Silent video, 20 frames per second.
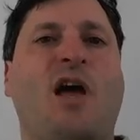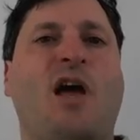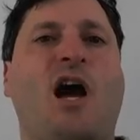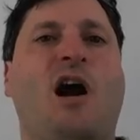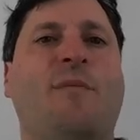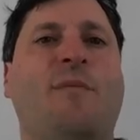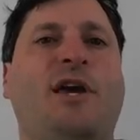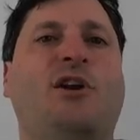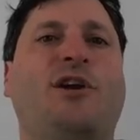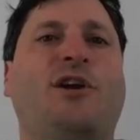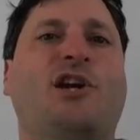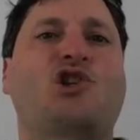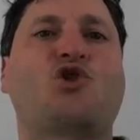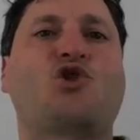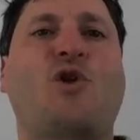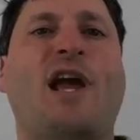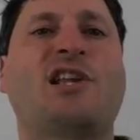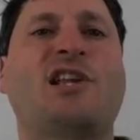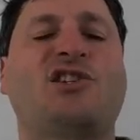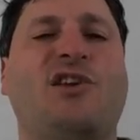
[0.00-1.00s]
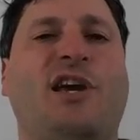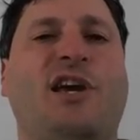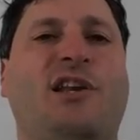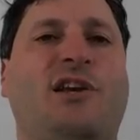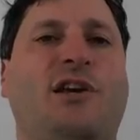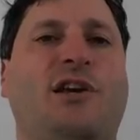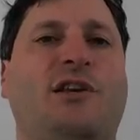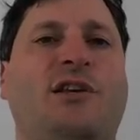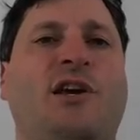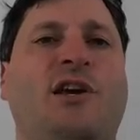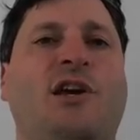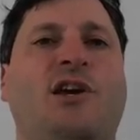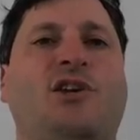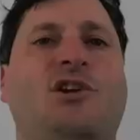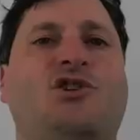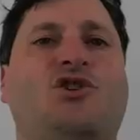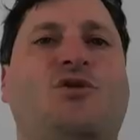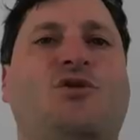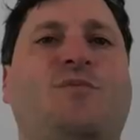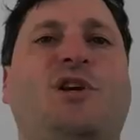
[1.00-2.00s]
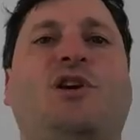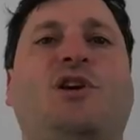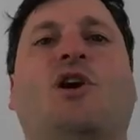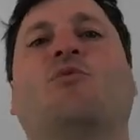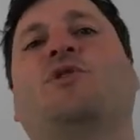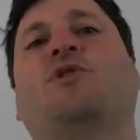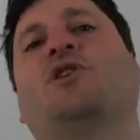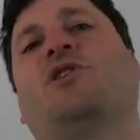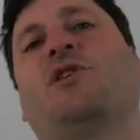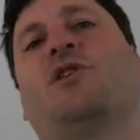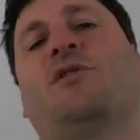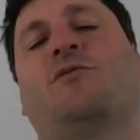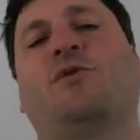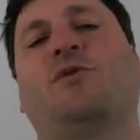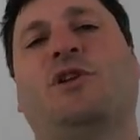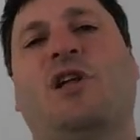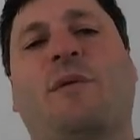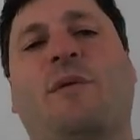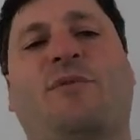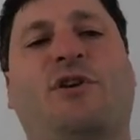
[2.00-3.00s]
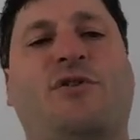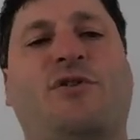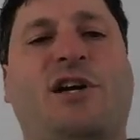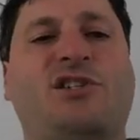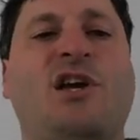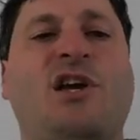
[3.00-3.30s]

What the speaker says: it'll get translated to be a real IP address.